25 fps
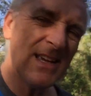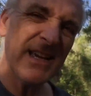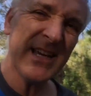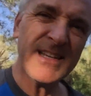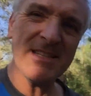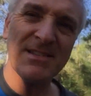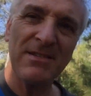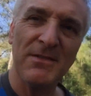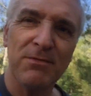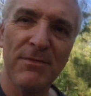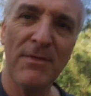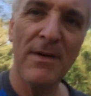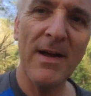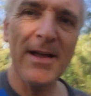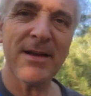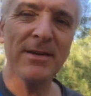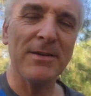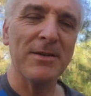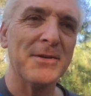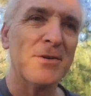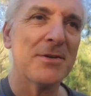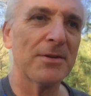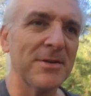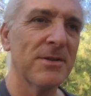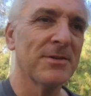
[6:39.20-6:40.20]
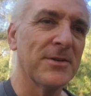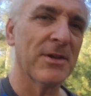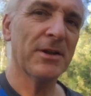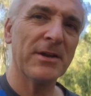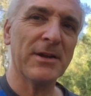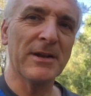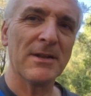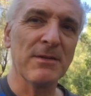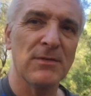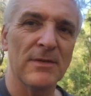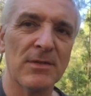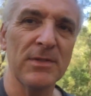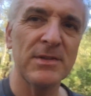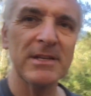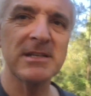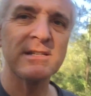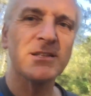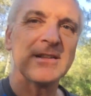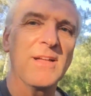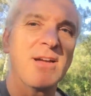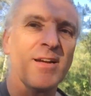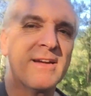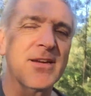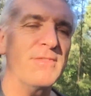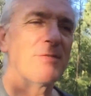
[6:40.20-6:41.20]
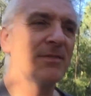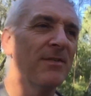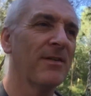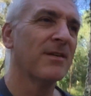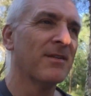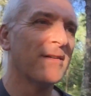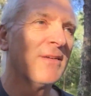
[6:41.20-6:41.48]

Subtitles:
is of value not only for this life